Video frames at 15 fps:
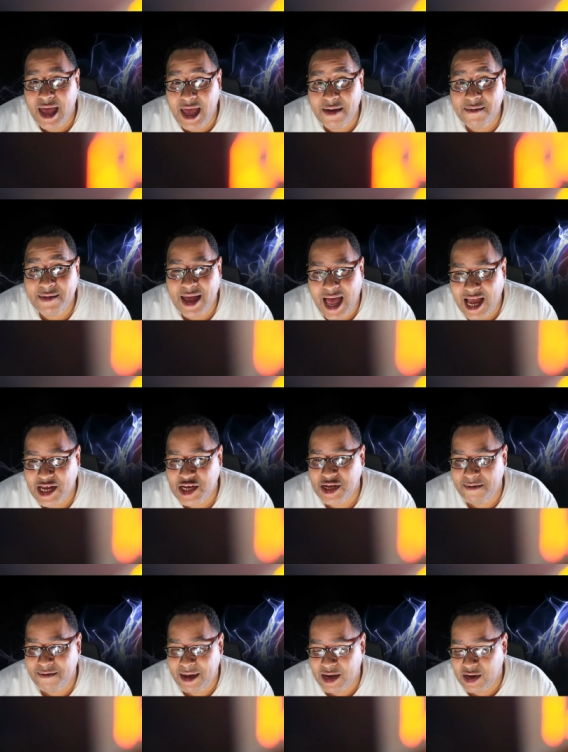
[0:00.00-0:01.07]
ever
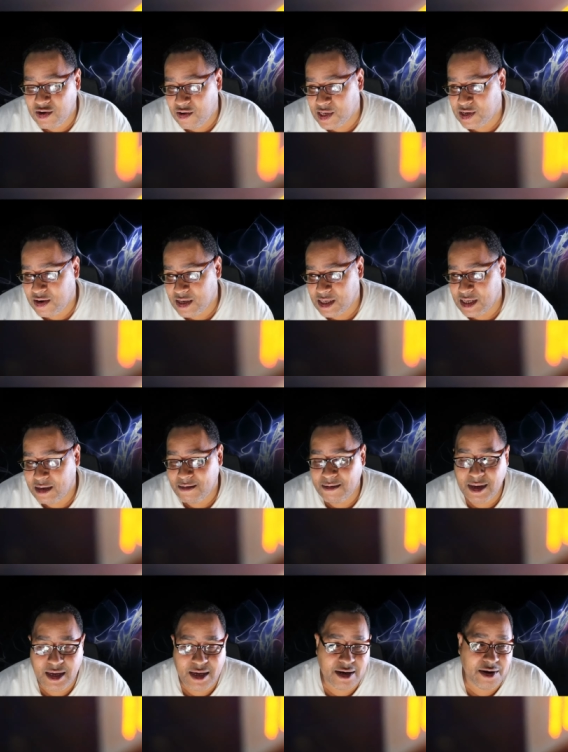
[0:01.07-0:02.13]
actually make an all star team?
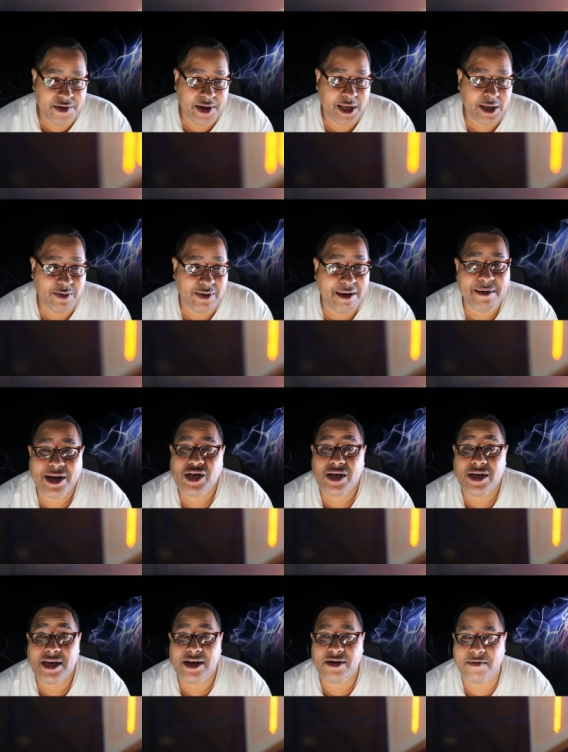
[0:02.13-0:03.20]
You know, this is what I'm actually
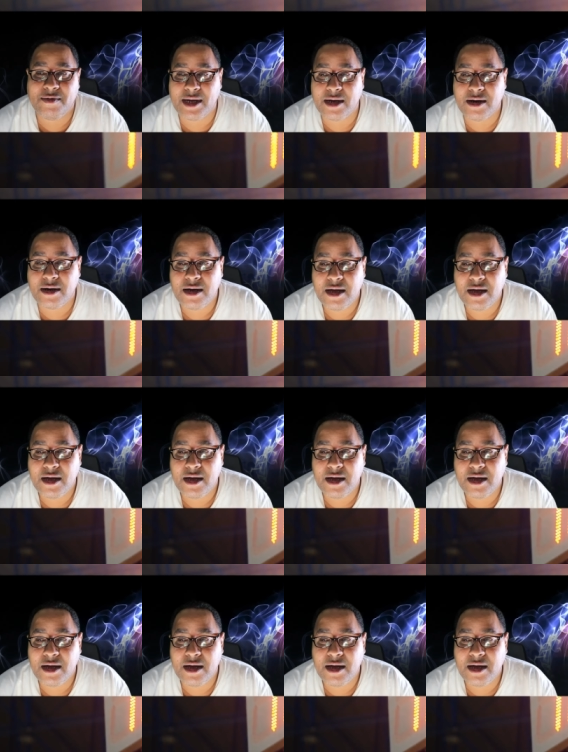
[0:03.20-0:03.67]
saying over here.